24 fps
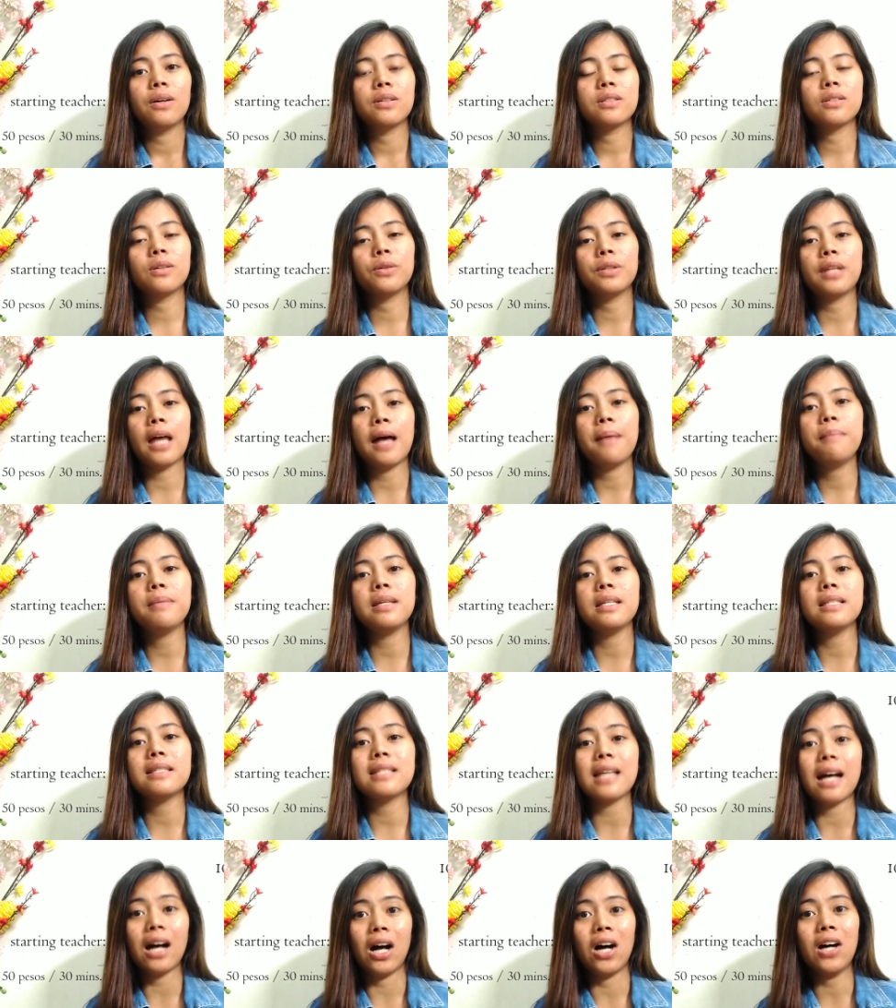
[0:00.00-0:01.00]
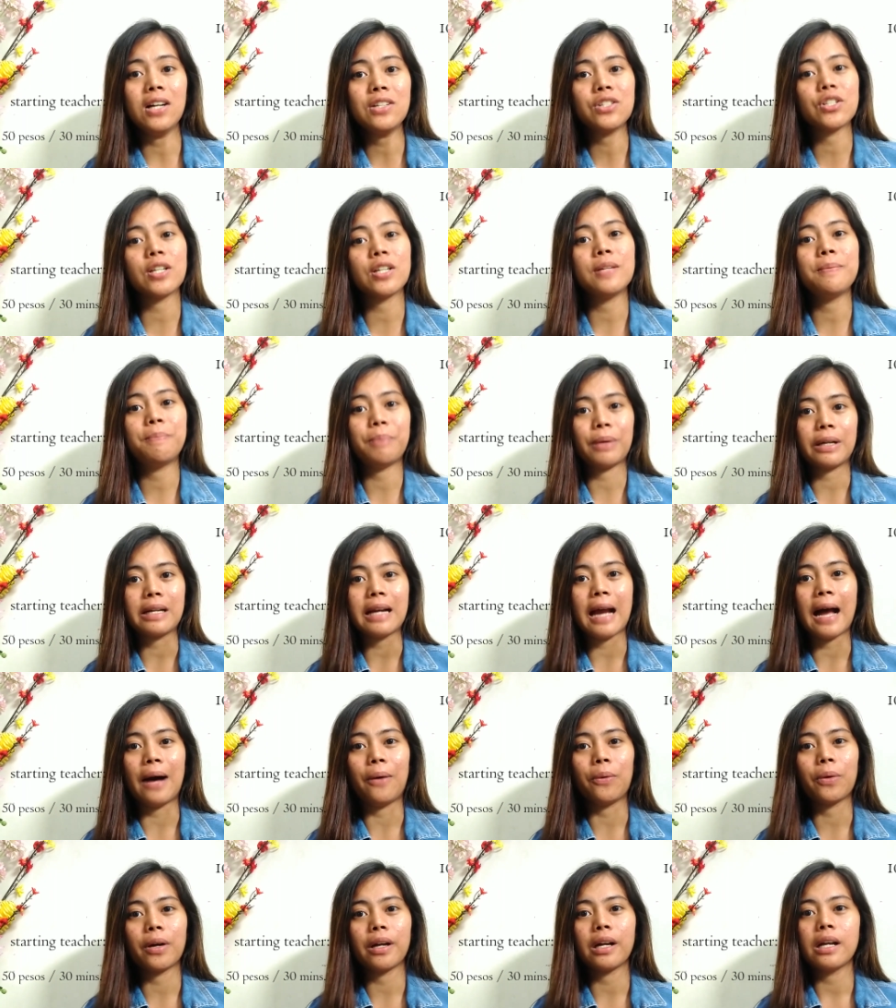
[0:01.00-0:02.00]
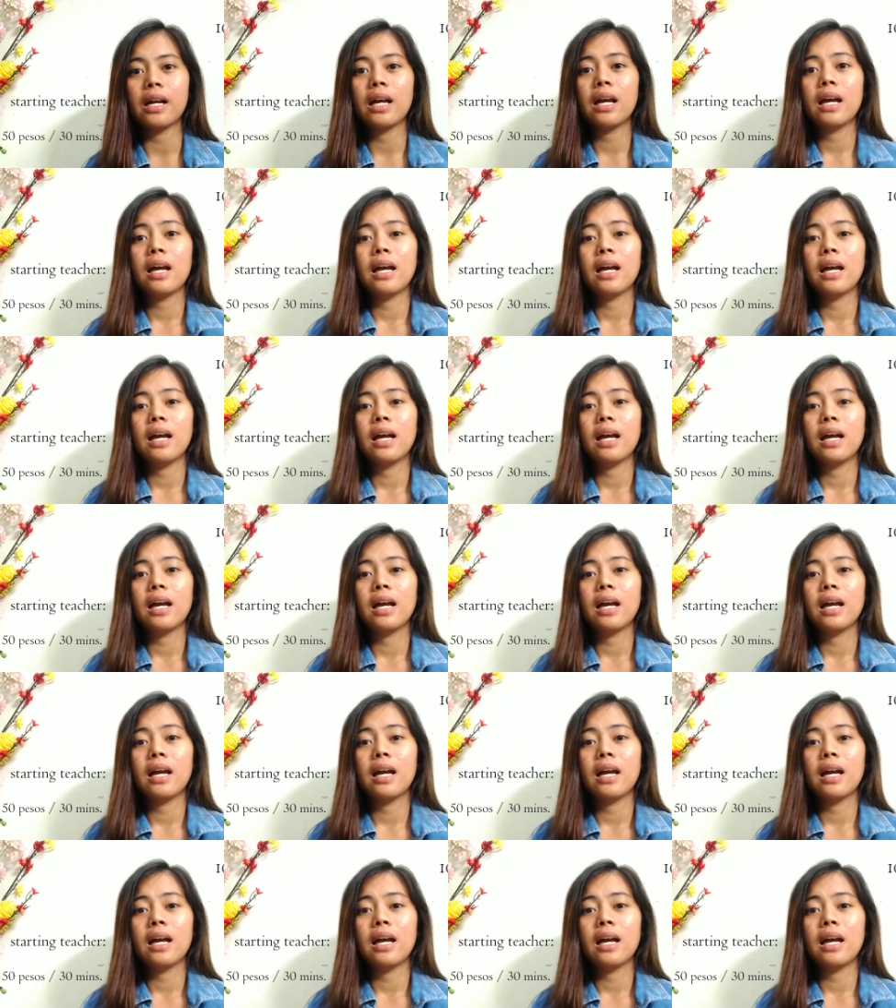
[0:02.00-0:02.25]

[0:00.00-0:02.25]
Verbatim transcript: So that means 100 per hour.